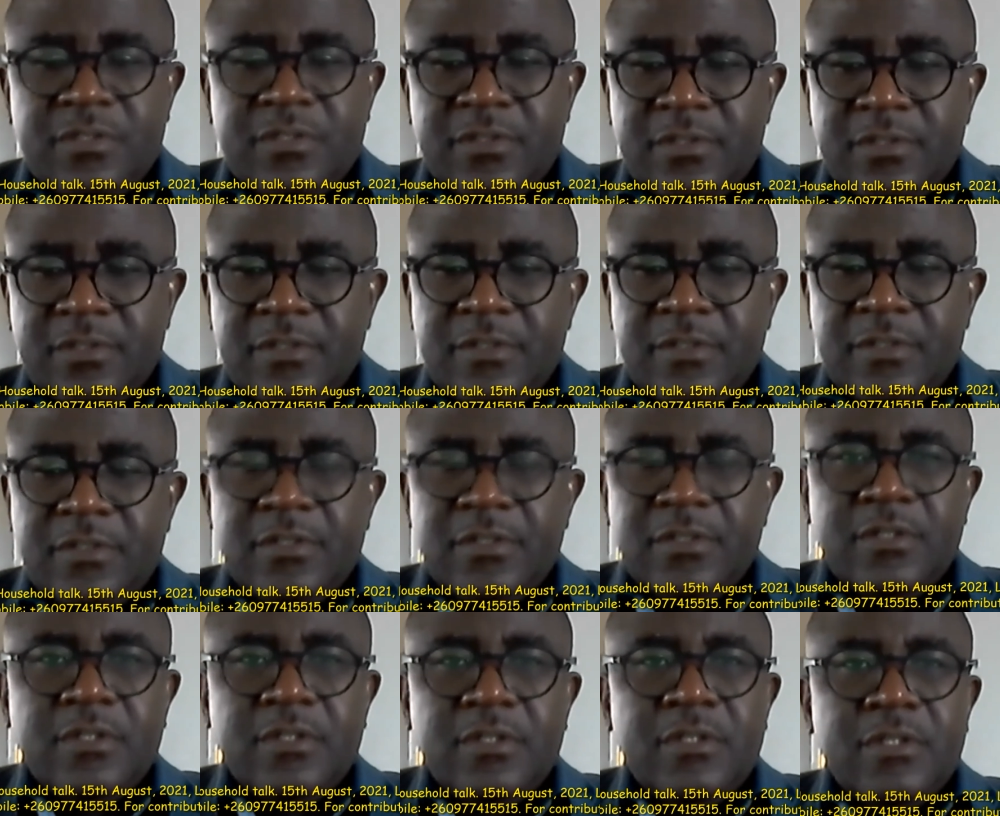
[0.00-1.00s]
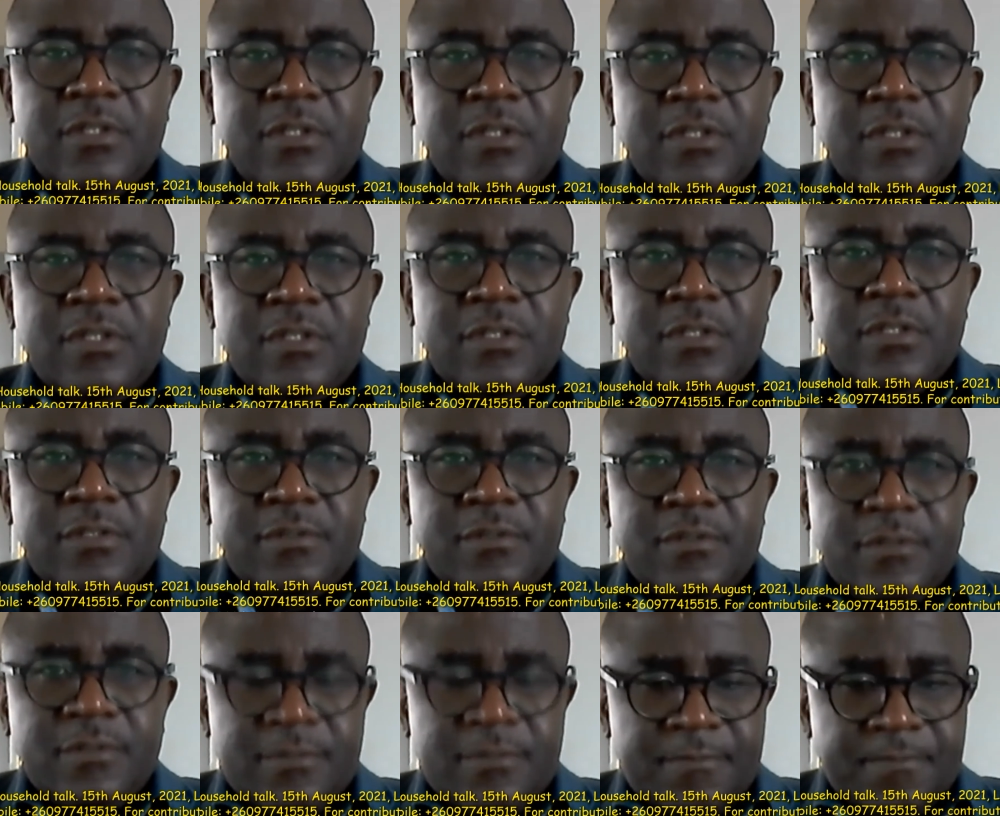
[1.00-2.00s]

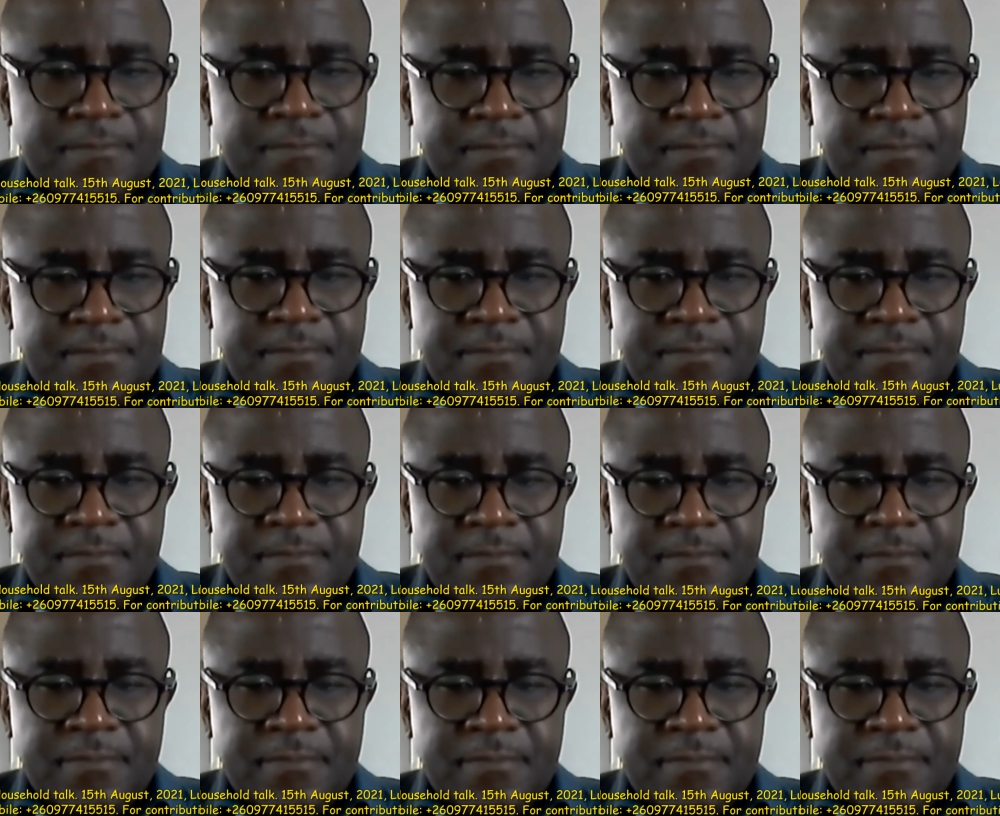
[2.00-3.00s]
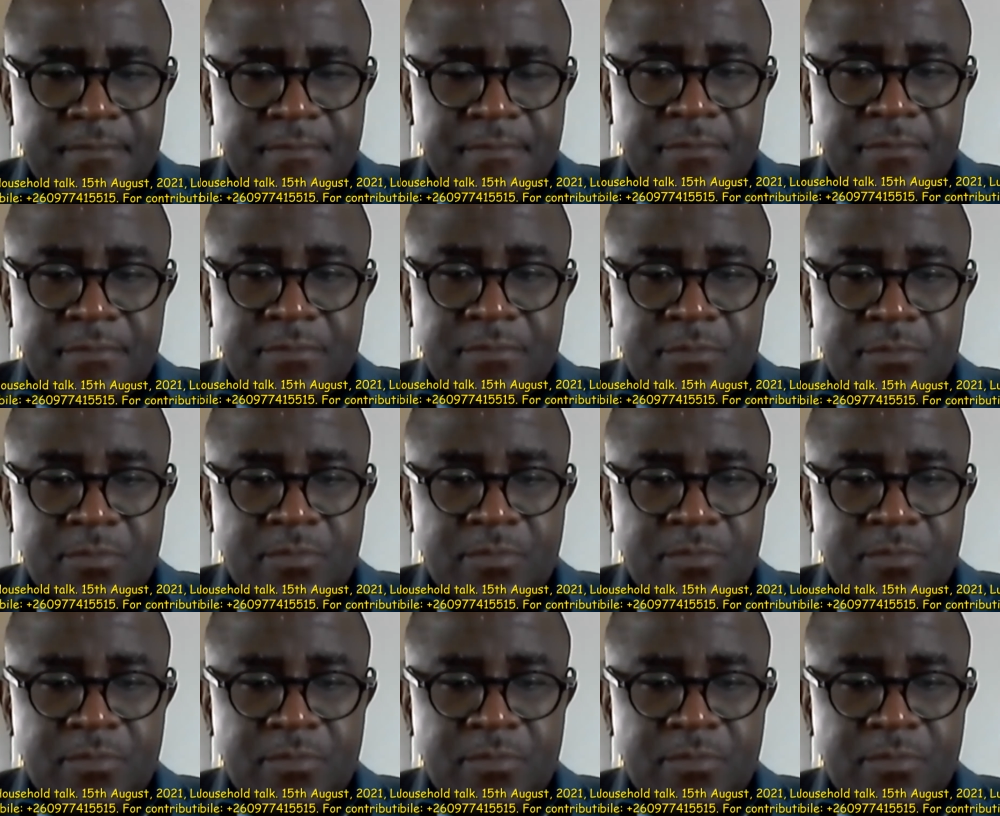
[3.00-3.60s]
(no one is talking)